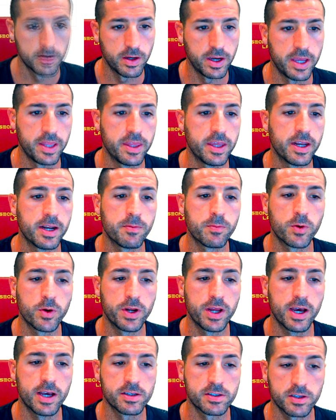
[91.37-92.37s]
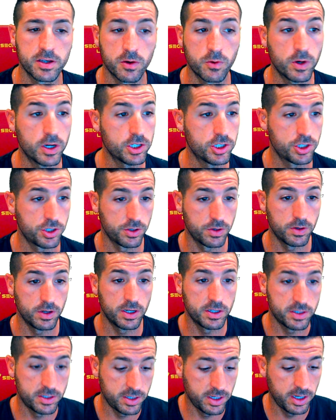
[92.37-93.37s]
And then I'm going to ask a question.
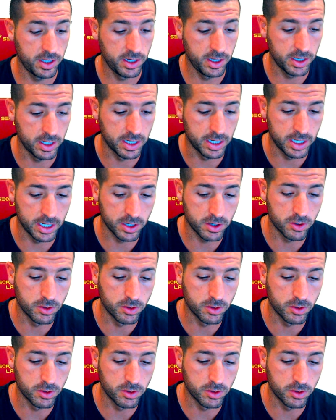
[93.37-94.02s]
Let's say,